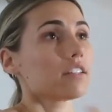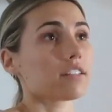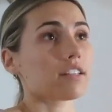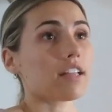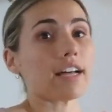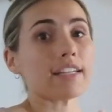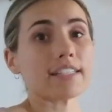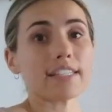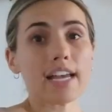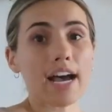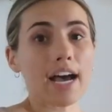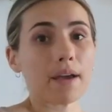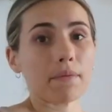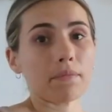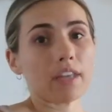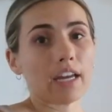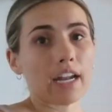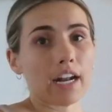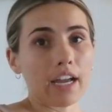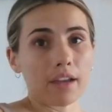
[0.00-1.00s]
the last
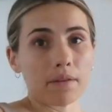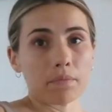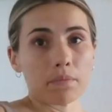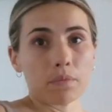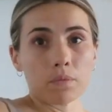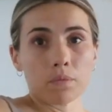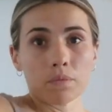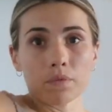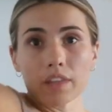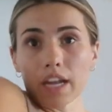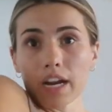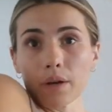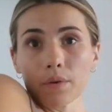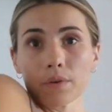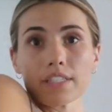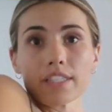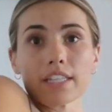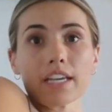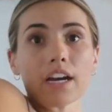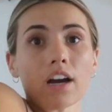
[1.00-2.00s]
time that I
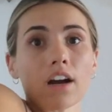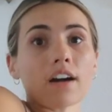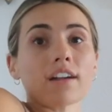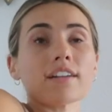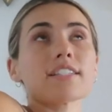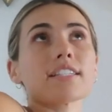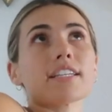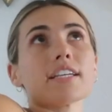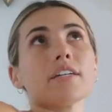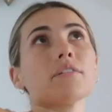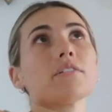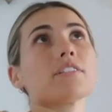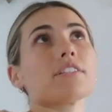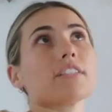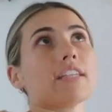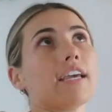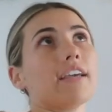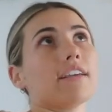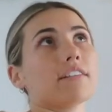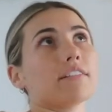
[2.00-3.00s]
was there, honestly, it was
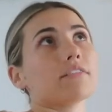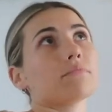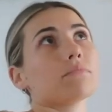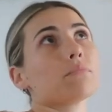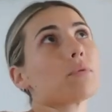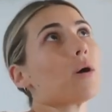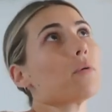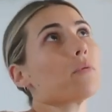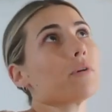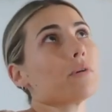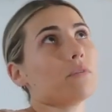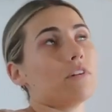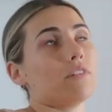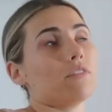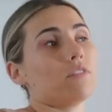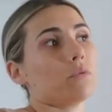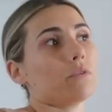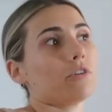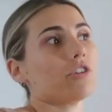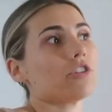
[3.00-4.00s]
like probably one of
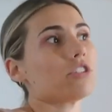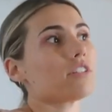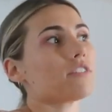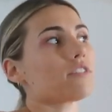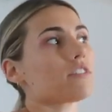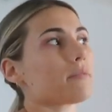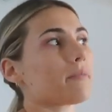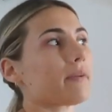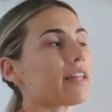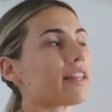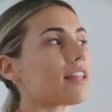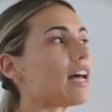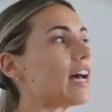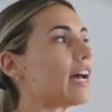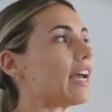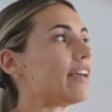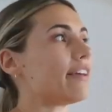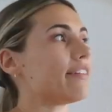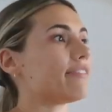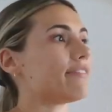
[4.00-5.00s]
the worst shifts of my
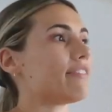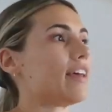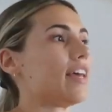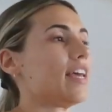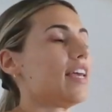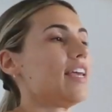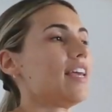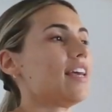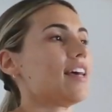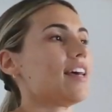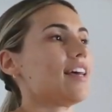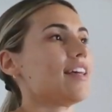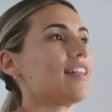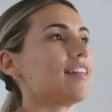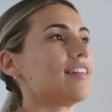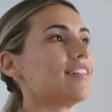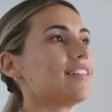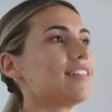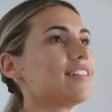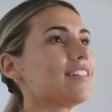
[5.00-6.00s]
life.
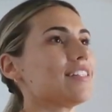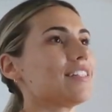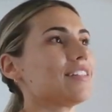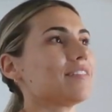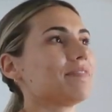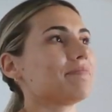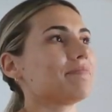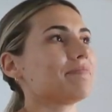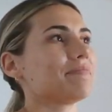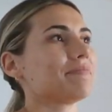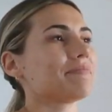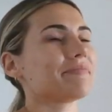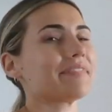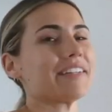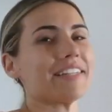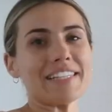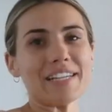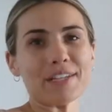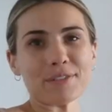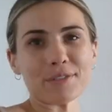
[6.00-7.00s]
And
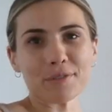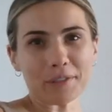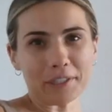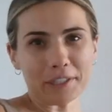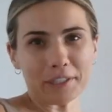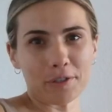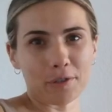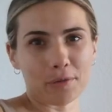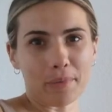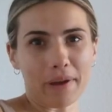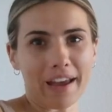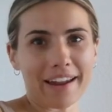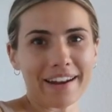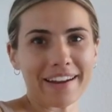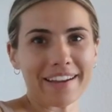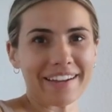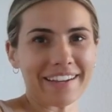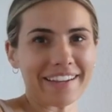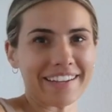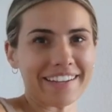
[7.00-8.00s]
that sounds really
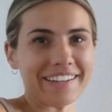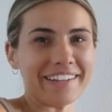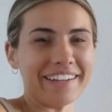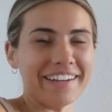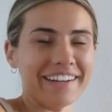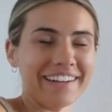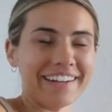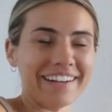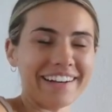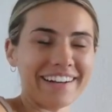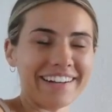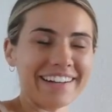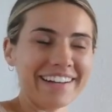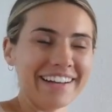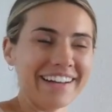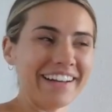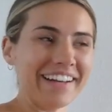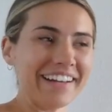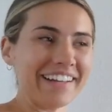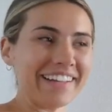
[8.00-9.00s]
dramatic. It
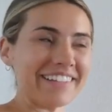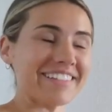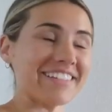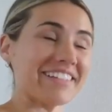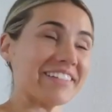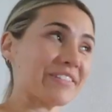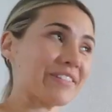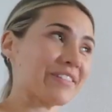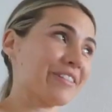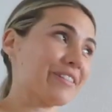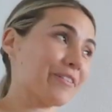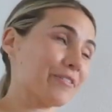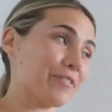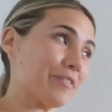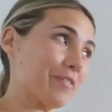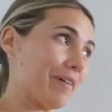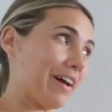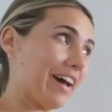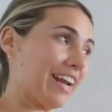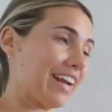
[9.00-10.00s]
sounds so
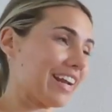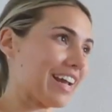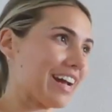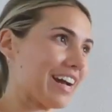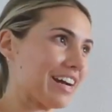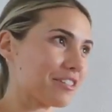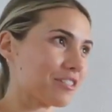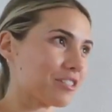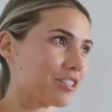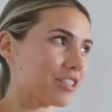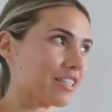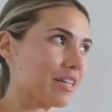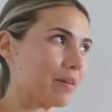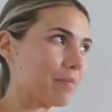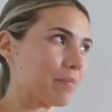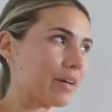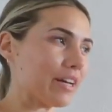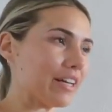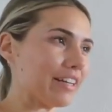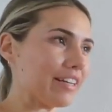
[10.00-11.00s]
dramatic actually,
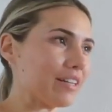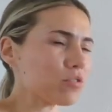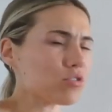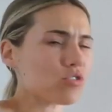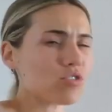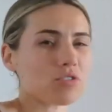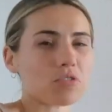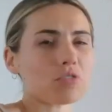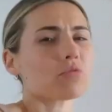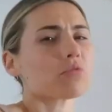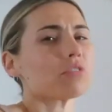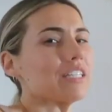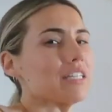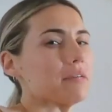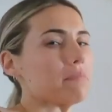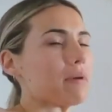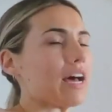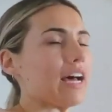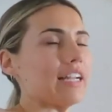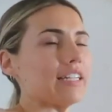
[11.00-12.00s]
but it was just a really
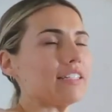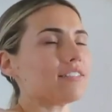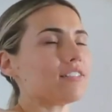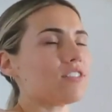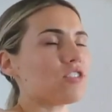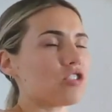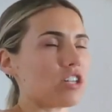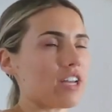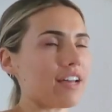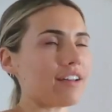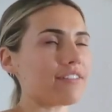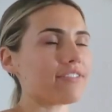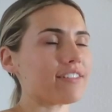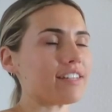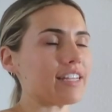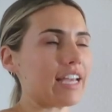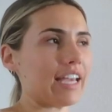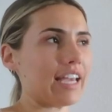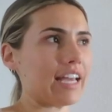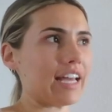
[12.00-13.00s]
bad
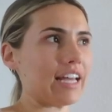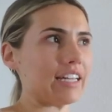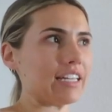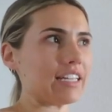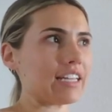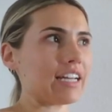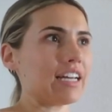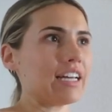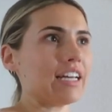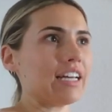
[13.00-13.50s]
shift. And